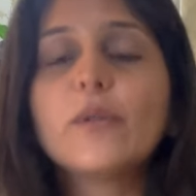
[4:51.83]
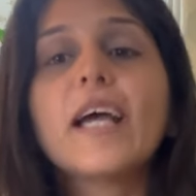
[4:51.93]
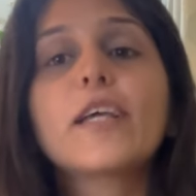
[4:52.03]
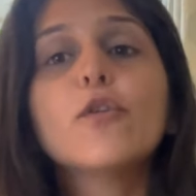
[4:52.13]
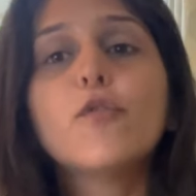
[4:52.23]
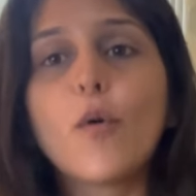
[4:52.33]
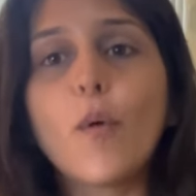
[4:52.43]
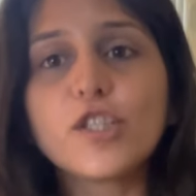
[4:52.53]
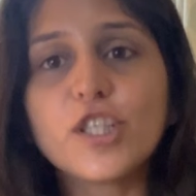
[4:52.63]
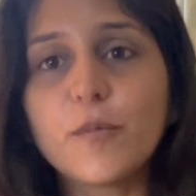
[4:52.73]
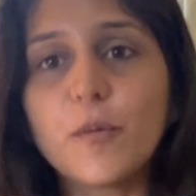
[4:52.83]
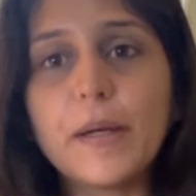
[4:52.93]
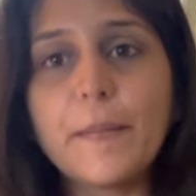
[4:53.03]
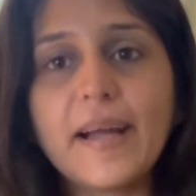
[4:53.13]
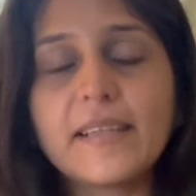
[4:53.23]
Thank you for watching
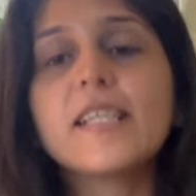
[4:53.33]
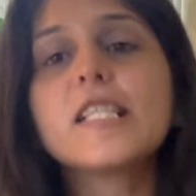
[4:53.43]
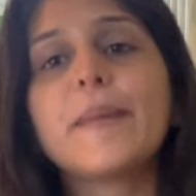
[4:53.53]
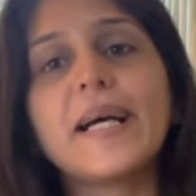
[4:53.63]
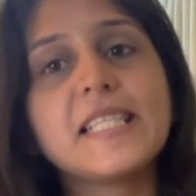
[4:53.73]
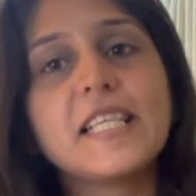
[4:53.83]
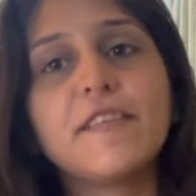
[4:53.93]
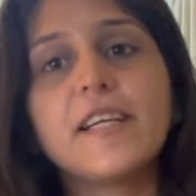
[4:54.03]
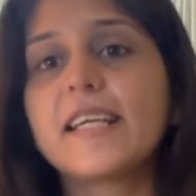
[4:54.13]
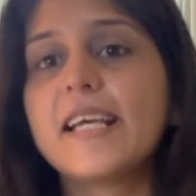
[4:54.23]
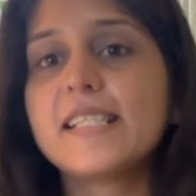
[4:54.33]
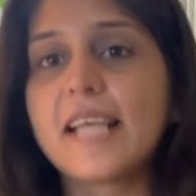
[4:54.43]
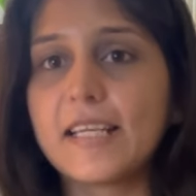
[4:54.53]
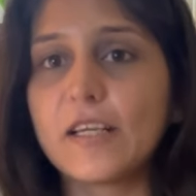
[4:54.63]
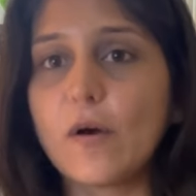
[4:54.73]
Mumbai Matters. Manasi Phadke
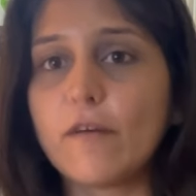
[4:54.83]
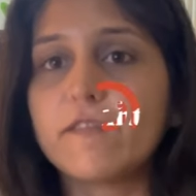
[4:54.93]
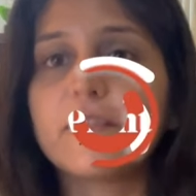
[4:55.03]
signing off.